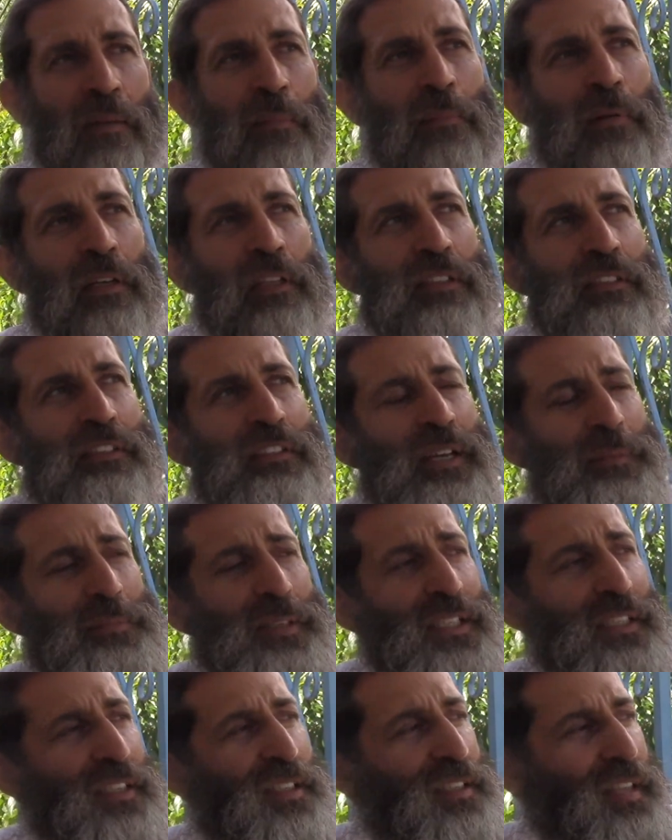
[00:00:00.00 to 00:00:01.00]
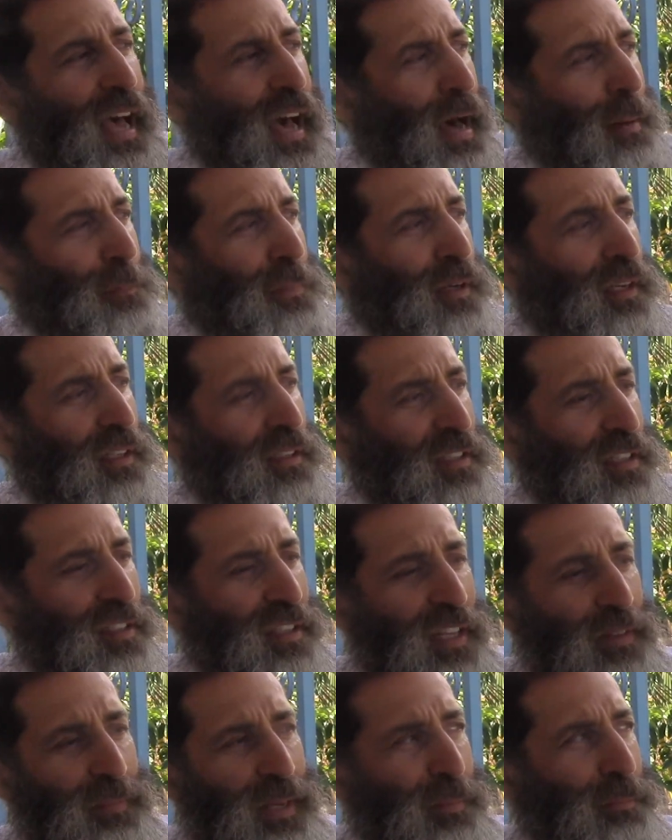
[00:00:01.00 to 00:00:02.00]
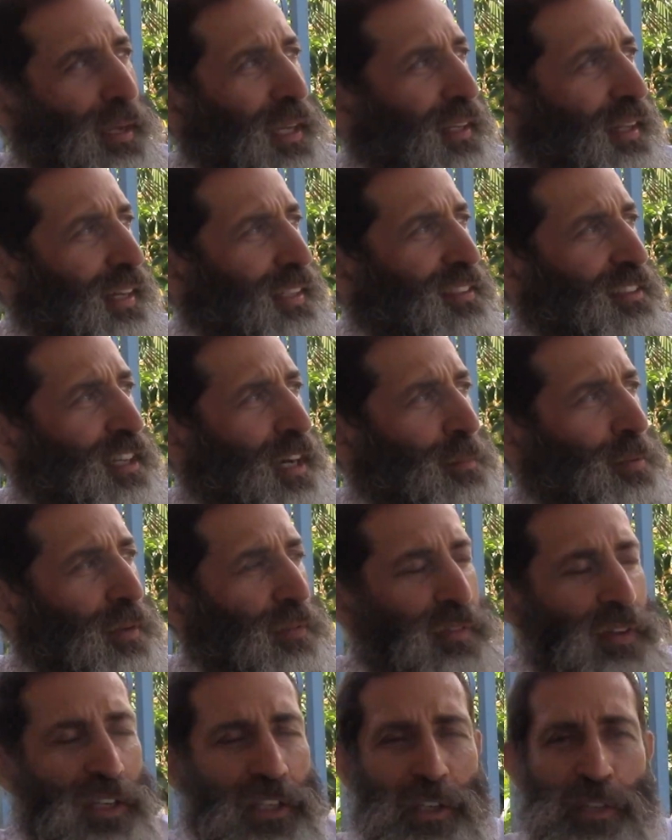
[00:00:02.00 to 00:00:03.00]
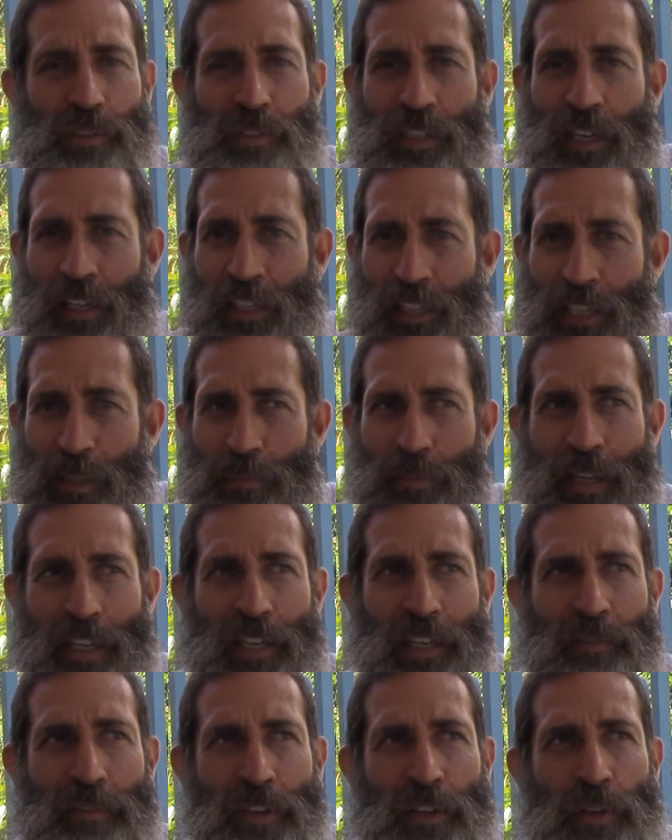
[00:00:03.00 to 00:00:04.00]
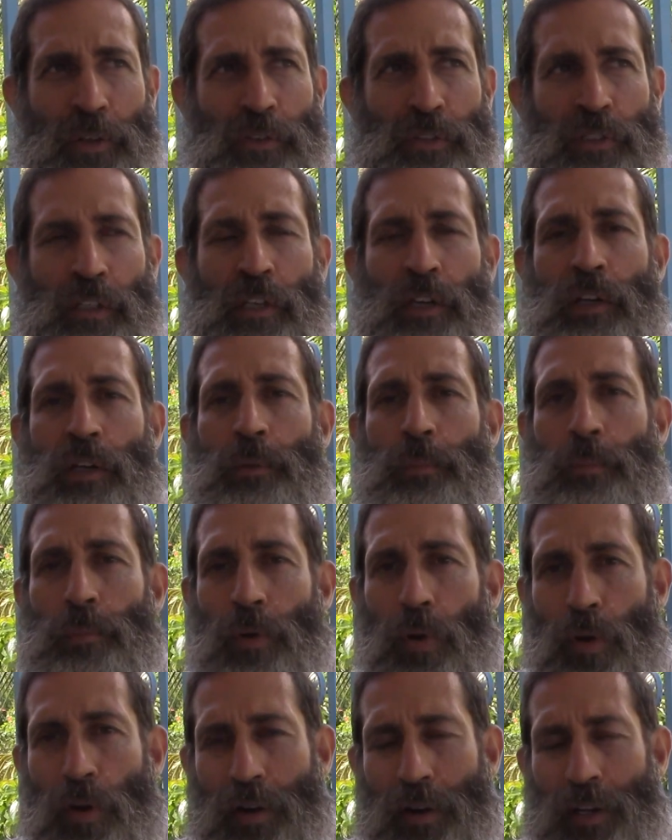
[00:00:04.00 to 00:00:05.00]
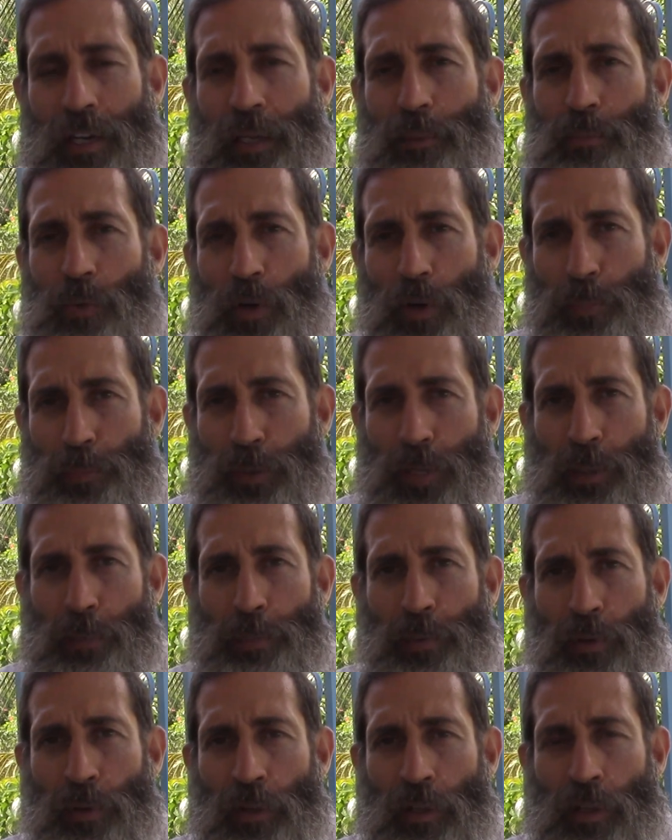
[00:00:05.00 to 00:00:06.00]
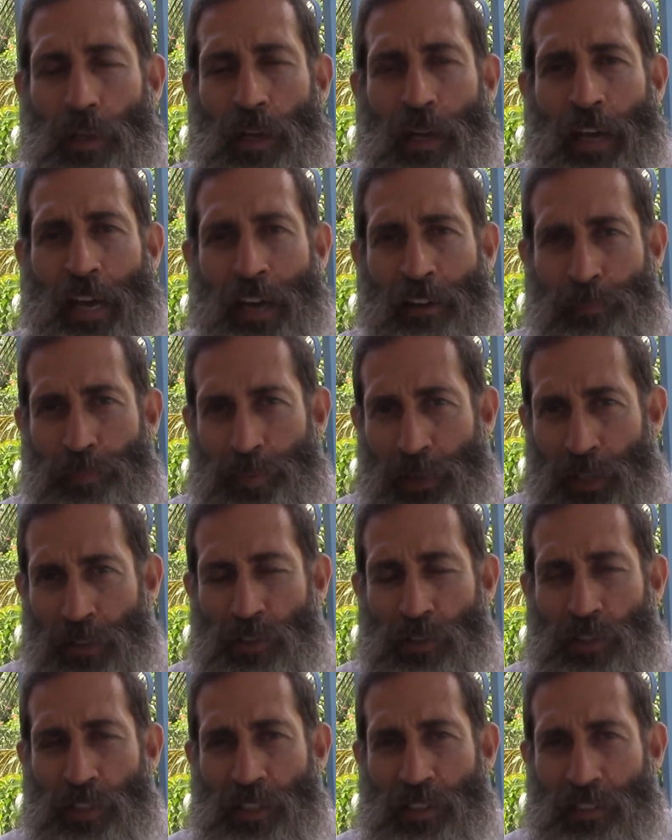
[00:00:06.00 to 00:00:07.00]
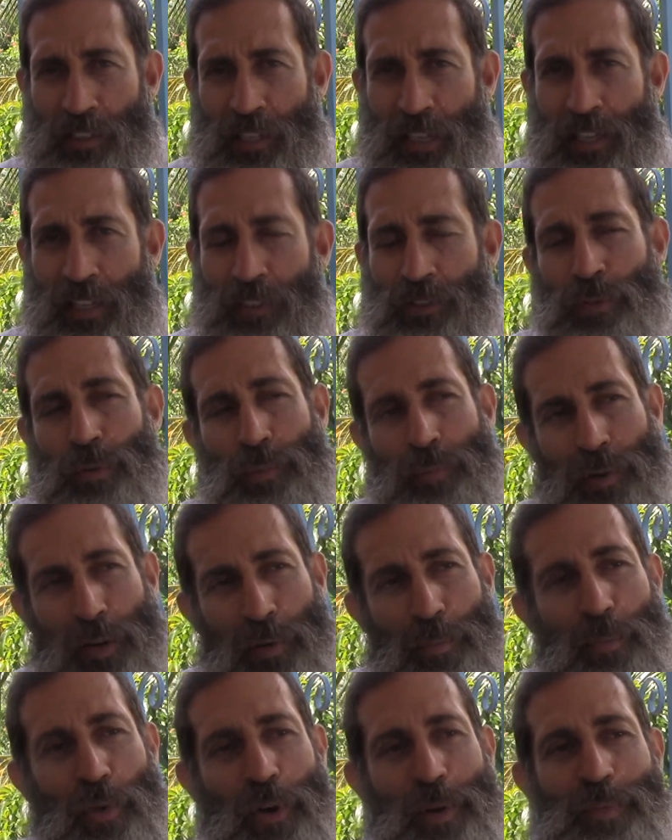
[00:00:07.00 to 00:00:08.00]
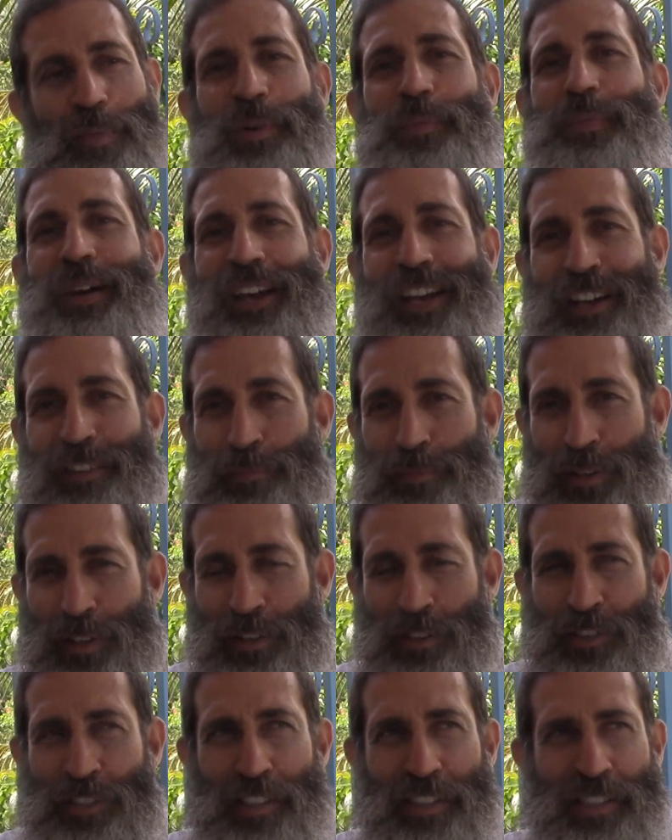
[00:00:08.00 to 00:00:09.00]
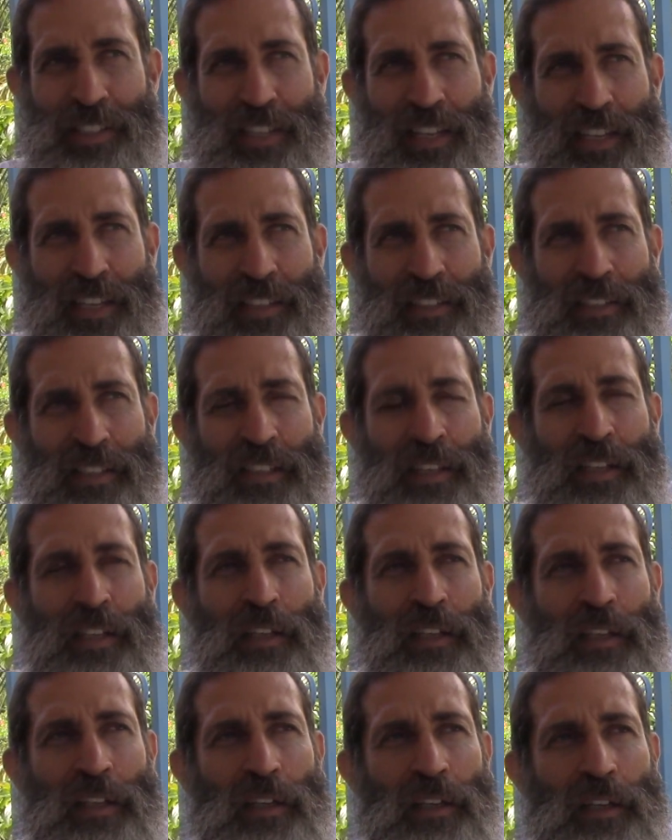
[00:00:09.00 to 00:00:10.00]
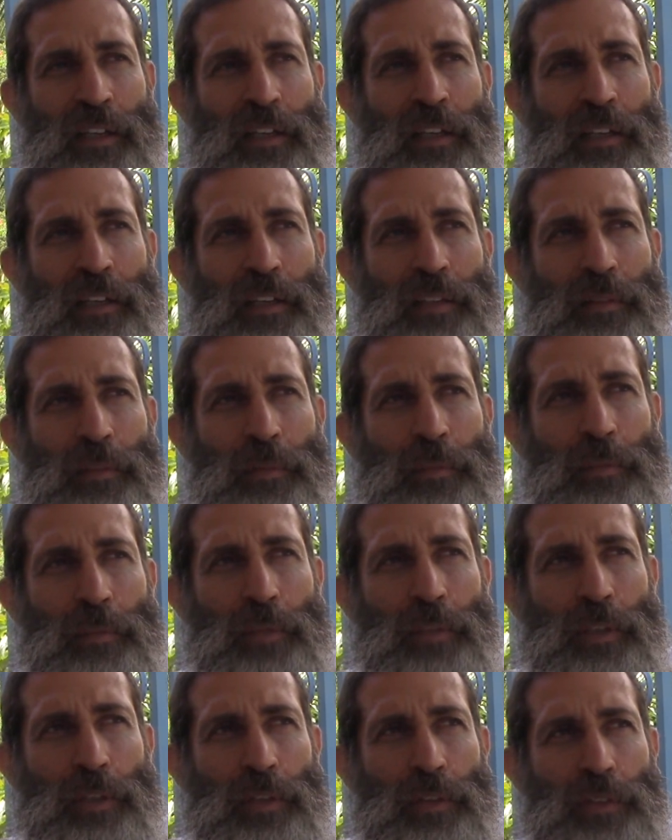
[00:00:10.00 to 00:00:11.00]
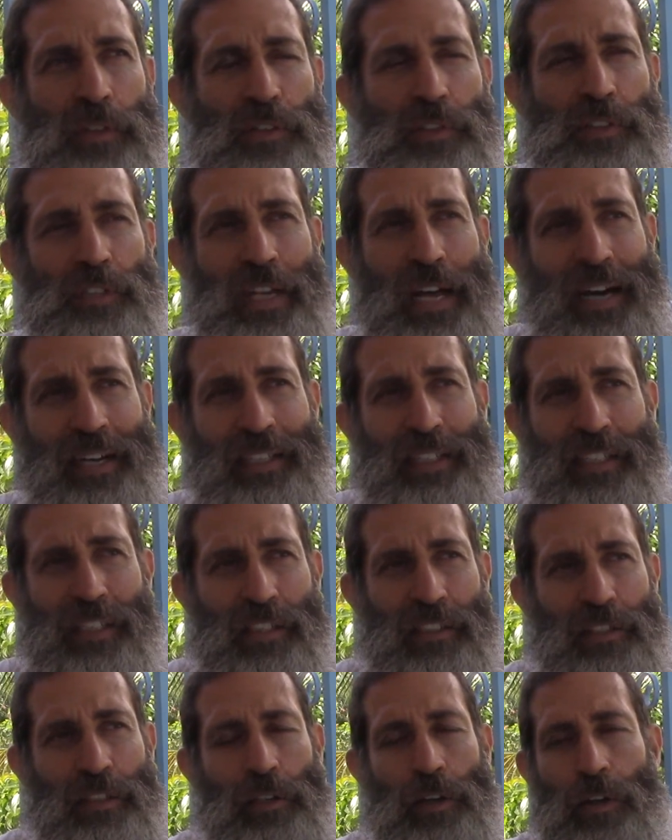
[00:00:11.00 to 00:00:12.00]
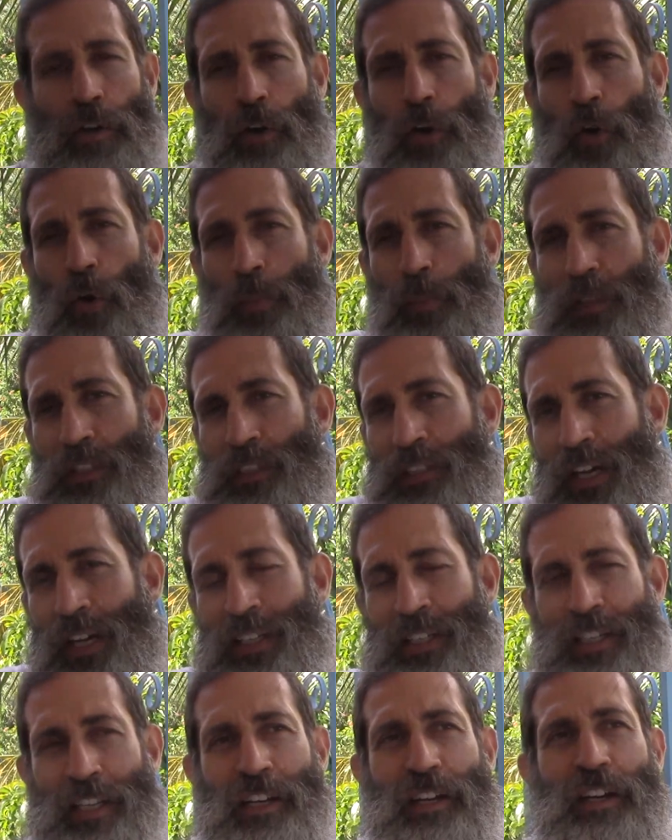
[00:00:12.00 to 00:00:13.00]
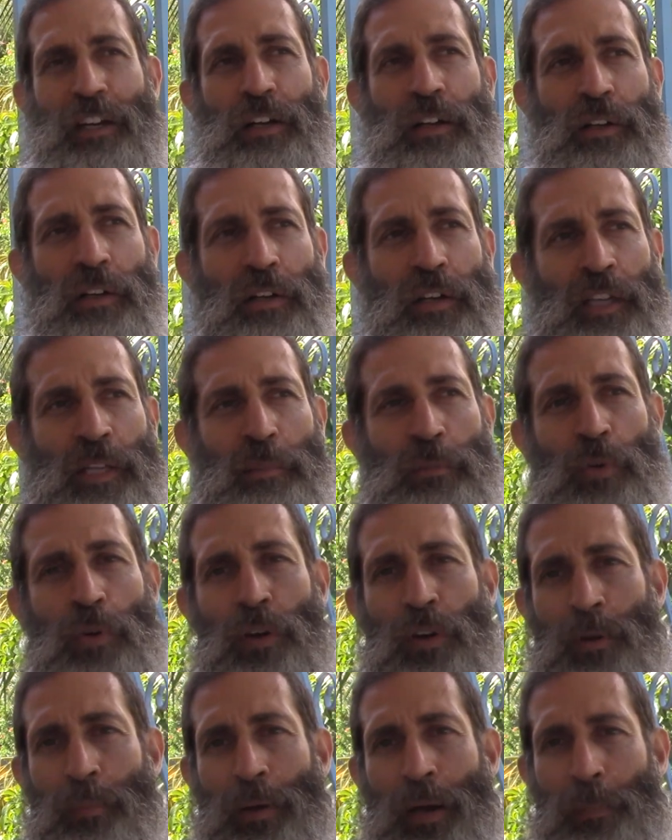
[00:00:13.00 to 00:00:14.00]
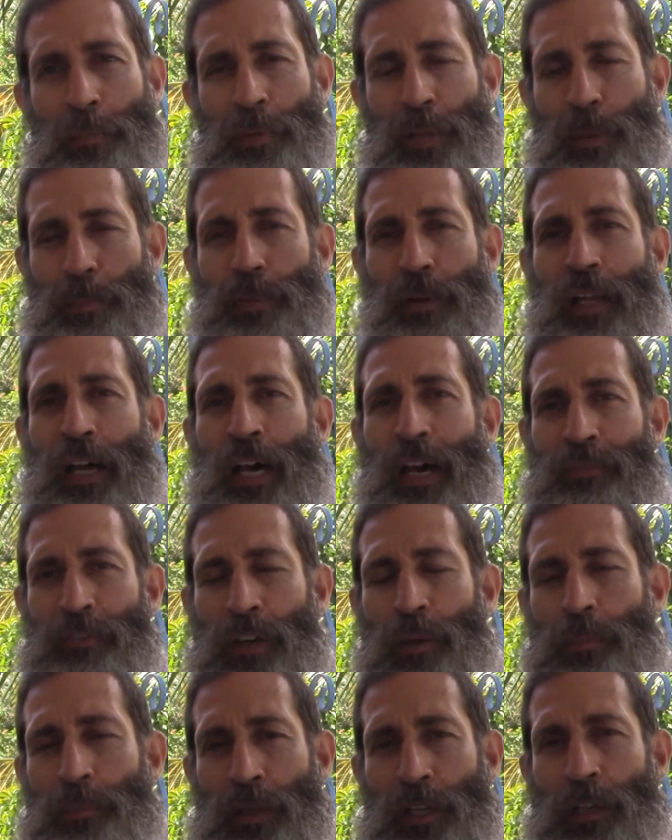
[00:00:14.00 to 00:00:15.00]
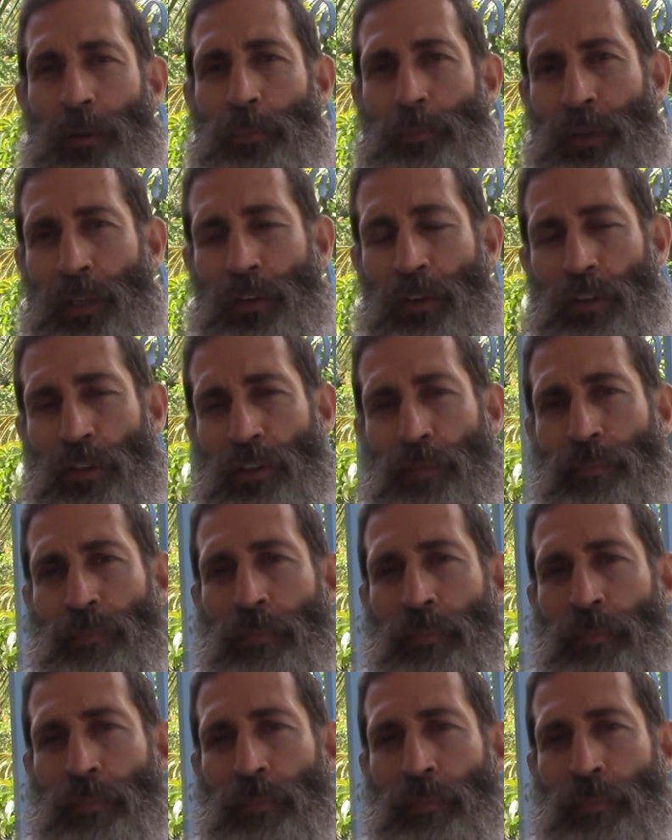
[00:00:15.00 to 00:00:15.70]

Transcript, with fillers: But some things has happened since I made my last couple of videos and I keep making the videos. More and more people have beards these days, or more and more men have beards these days. Uh, you know, there's not this homeless idea anymore about people having a bigger beard.